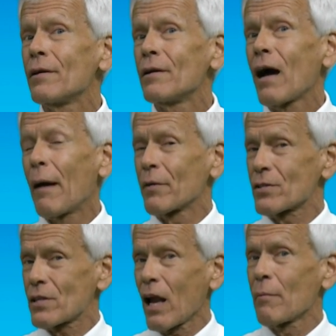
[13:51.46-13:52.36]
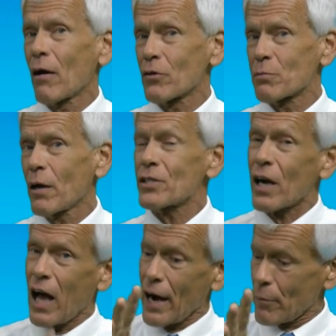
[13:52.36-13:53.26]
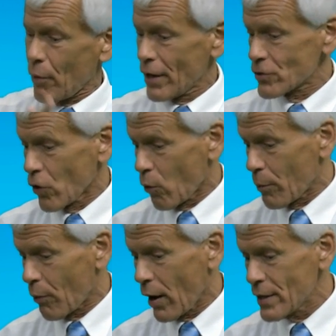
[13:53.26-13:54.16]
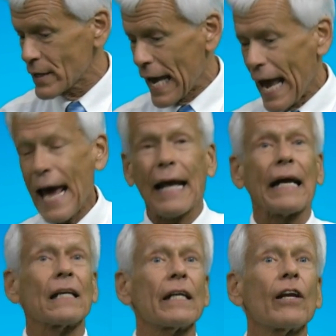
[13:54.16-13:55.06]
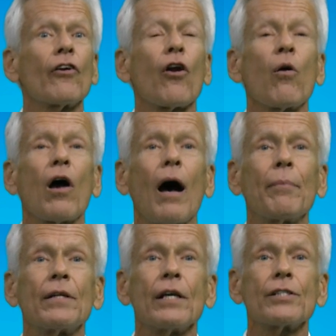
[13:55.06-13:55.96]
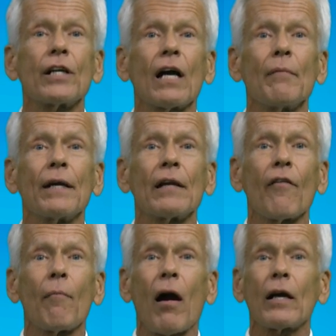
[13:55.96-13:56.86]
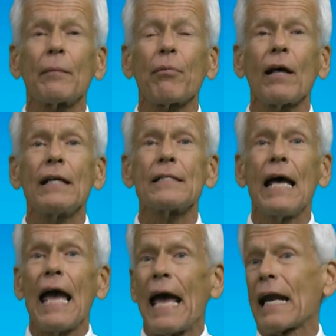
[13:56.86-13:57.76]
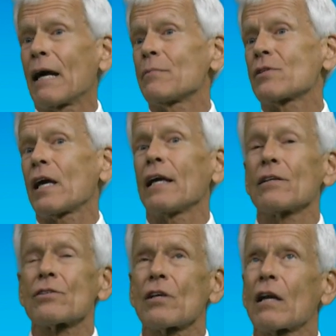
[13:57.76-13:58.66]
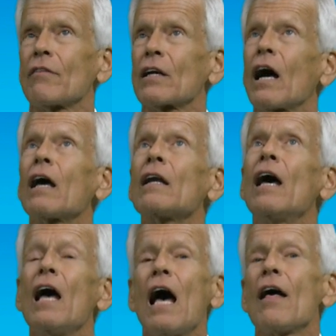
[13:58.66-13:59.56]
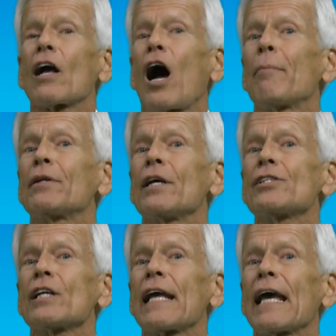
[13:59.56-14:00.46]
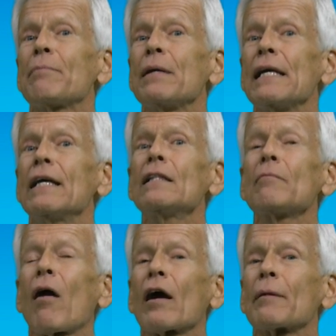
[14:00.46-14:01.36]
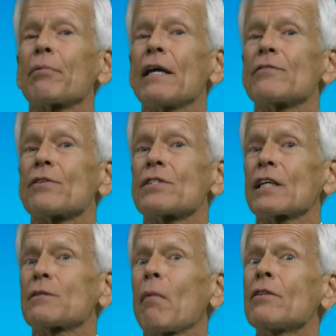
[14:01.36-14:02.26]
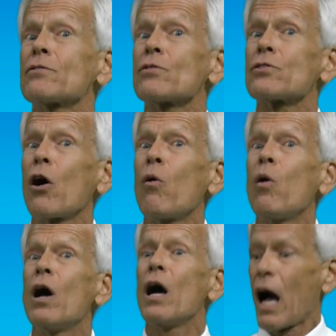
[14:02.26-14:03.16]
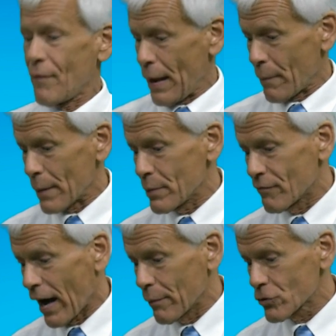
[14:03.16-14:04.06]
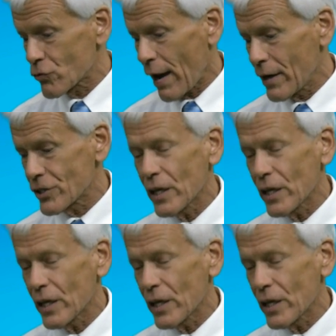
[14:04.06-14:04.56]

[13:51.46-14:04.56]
I'm going to sell about as much at a higher price, lower price, and I got little or no competition coming into the marketplace, and I'm saying, son of a gun, competition can't be in the marketplace for 6 months or so. That might be a viable strategy.